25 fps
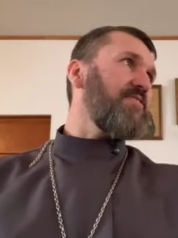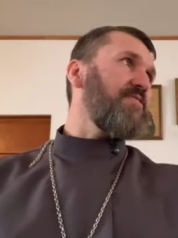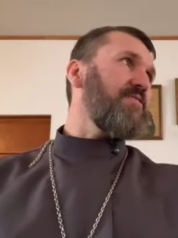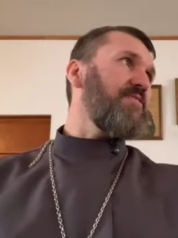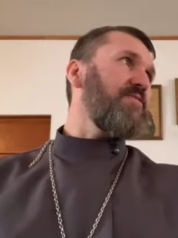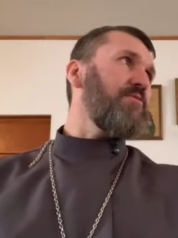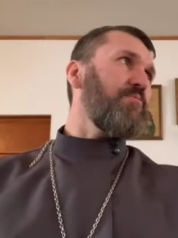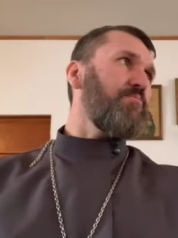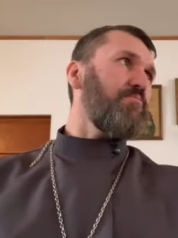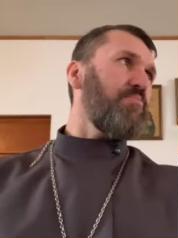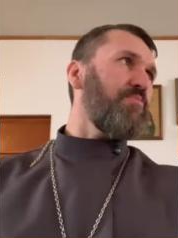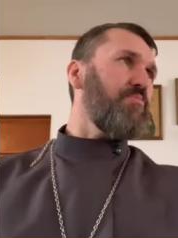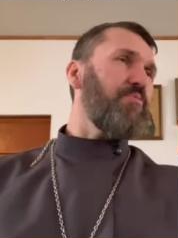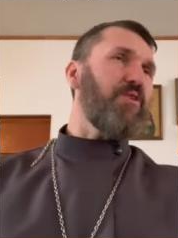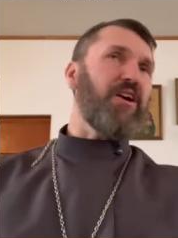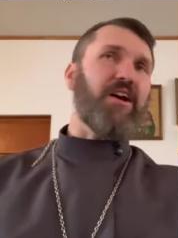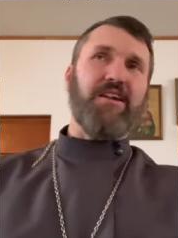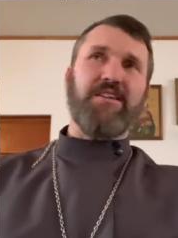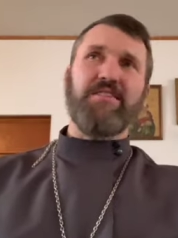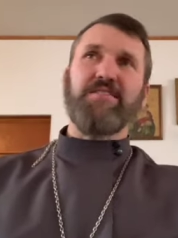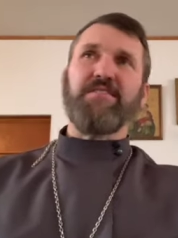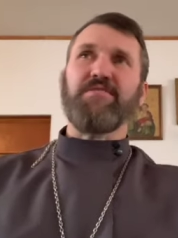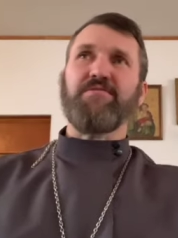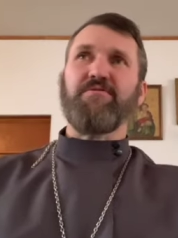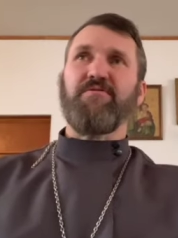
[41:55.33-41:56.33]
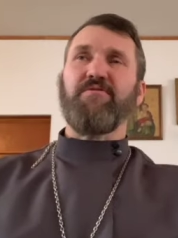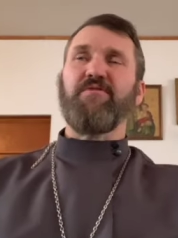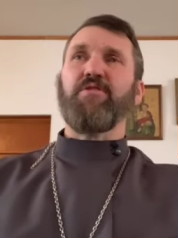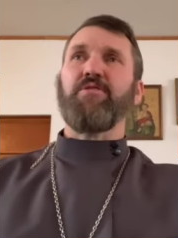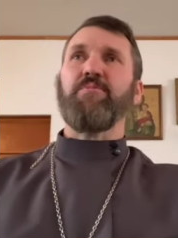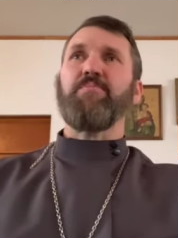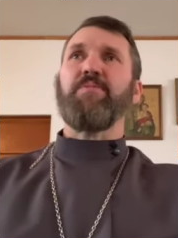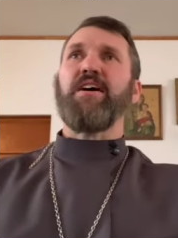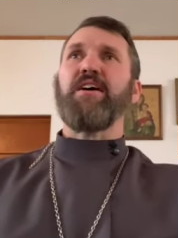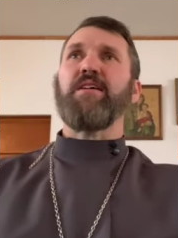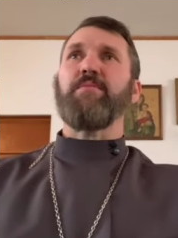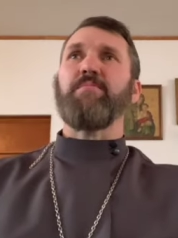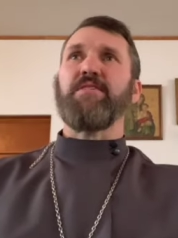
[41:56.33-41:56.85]
And Protestants are very
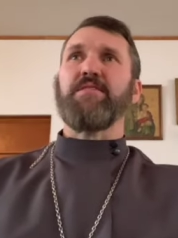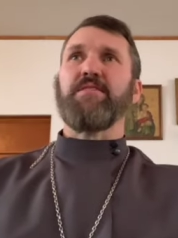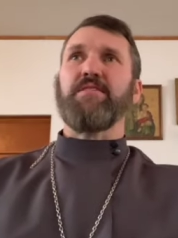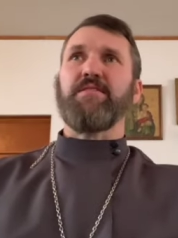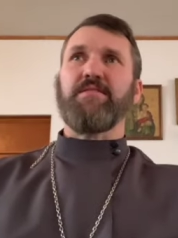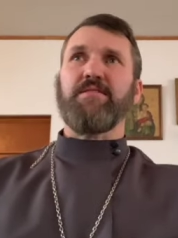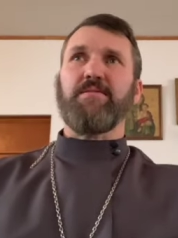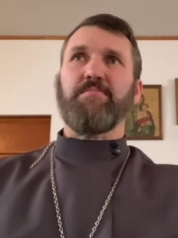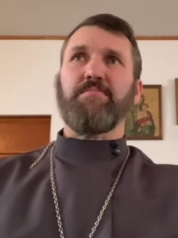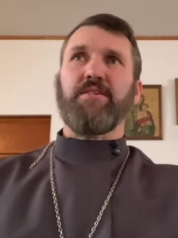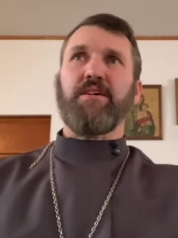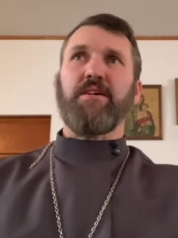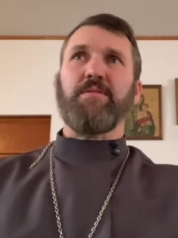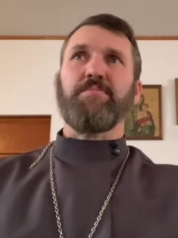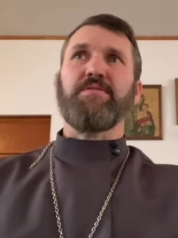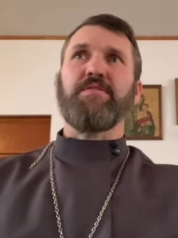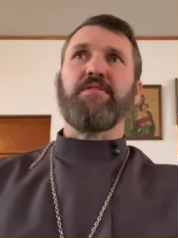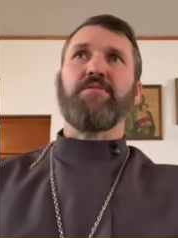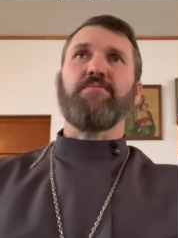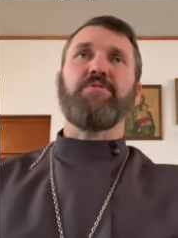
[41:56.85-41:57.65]
bad about this sometimes.